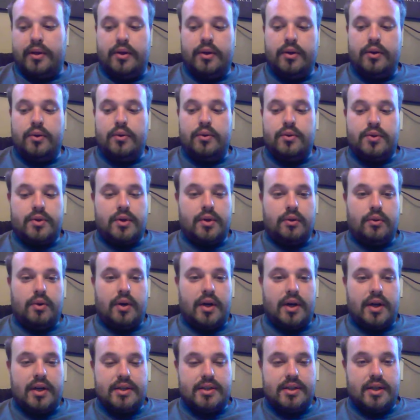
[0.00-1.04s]
too, so
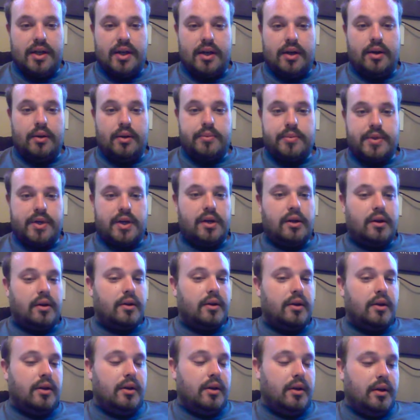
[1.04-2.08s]
I guess that helps out.